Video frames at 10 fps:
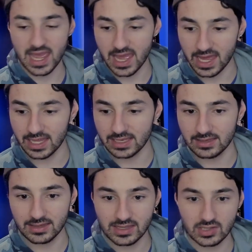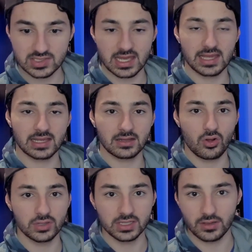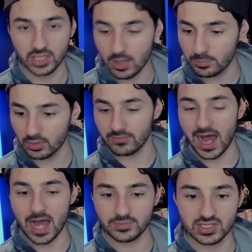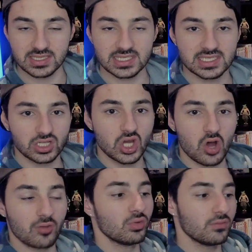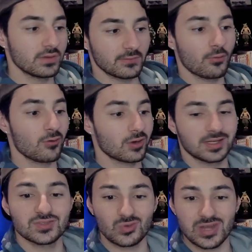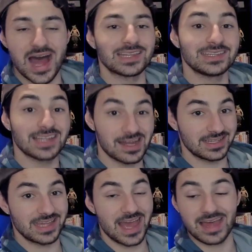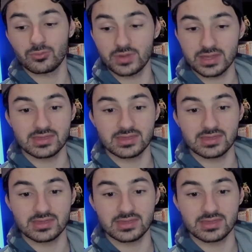and there's like only a couple of options to go moving forward because we're not done yet with